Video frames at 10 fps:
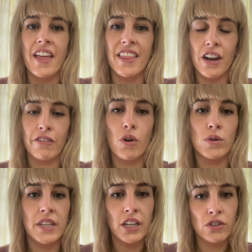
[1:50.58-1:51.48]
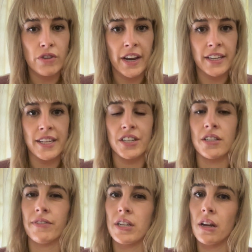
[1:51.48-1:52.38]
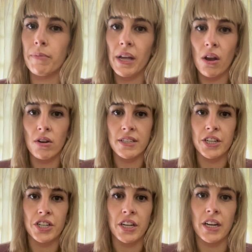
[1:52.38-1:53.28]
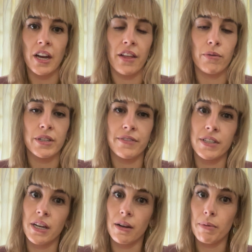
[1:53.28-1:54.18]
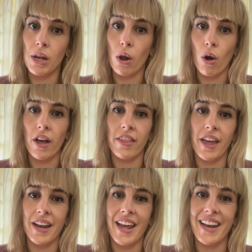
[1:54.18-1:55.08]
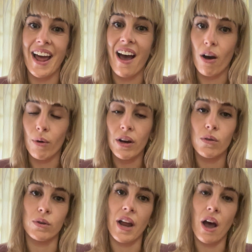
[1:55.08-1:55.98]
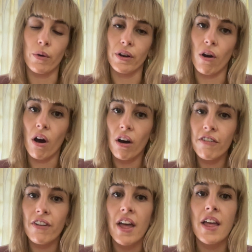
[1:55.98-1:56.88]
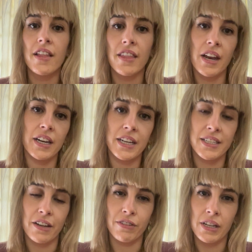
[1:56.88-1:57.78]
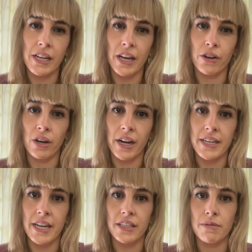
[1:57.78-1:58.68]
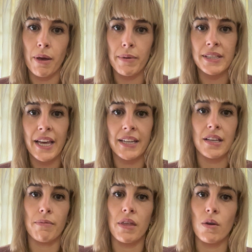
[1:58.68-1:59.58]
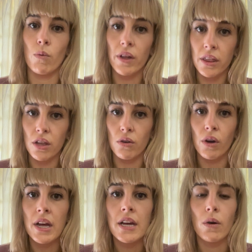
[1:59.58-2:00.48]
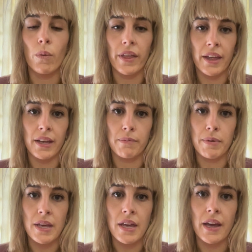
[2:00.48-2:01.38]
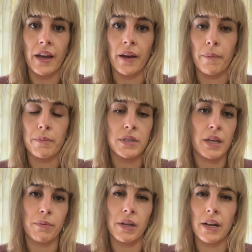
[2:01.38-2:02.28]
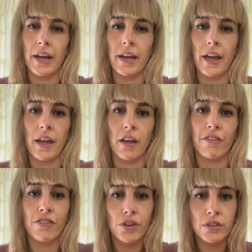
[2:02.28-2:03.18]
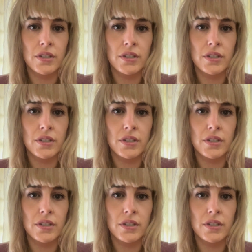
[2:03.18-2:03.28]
Then of course, in your training sessions, if it's going to be a long session, in other words, if it's going to be longer than an hour or an hour and a half, then it is definitely a good idea to maybe take something with you, whether it be something like a fruit,